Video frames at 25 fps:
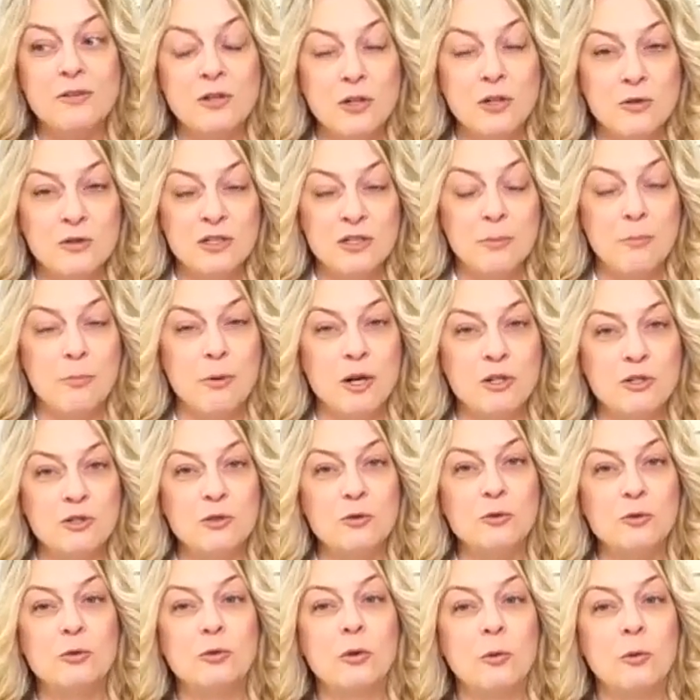to use the brush
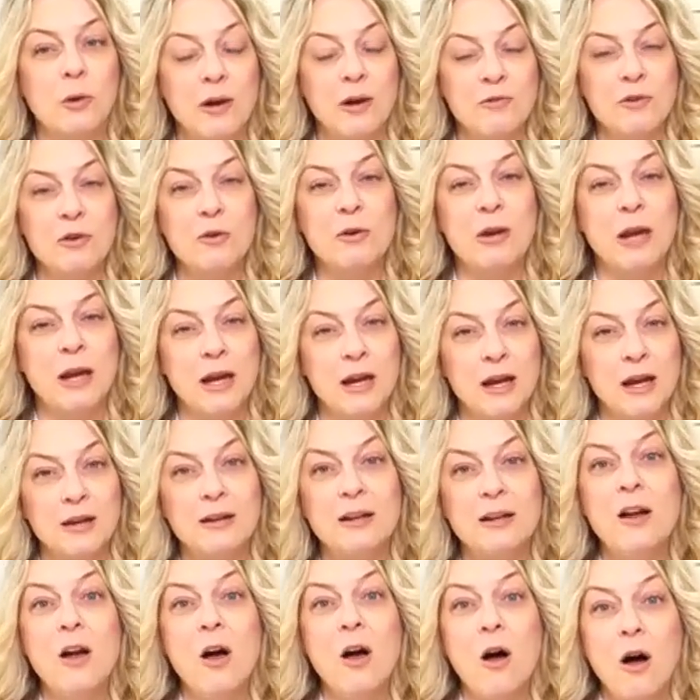tool or whatever you can
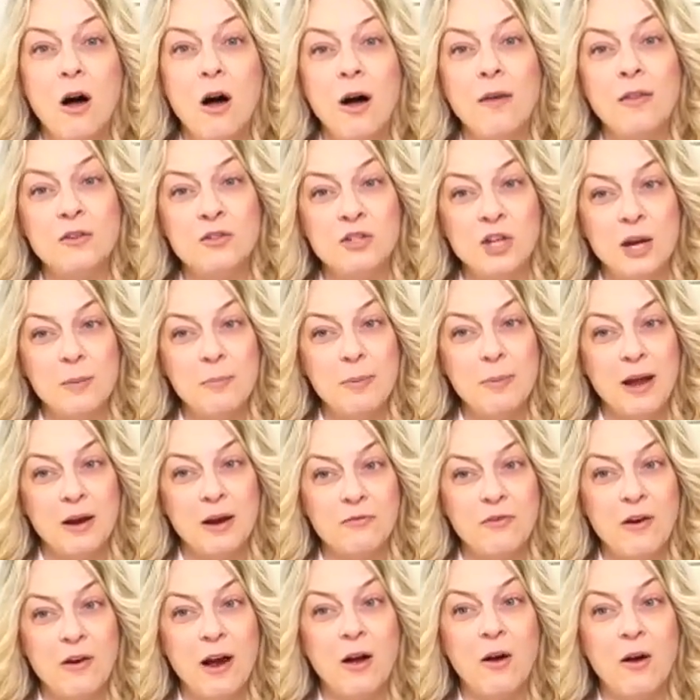on the JPEG
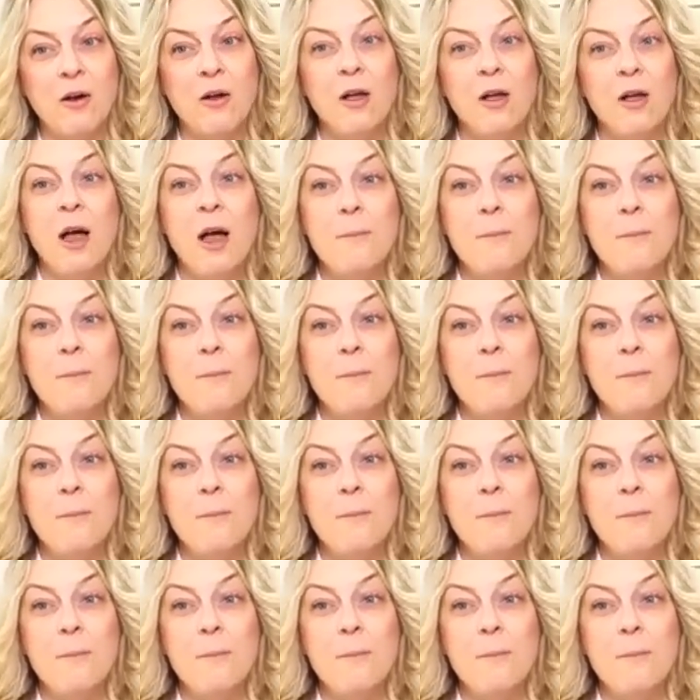file.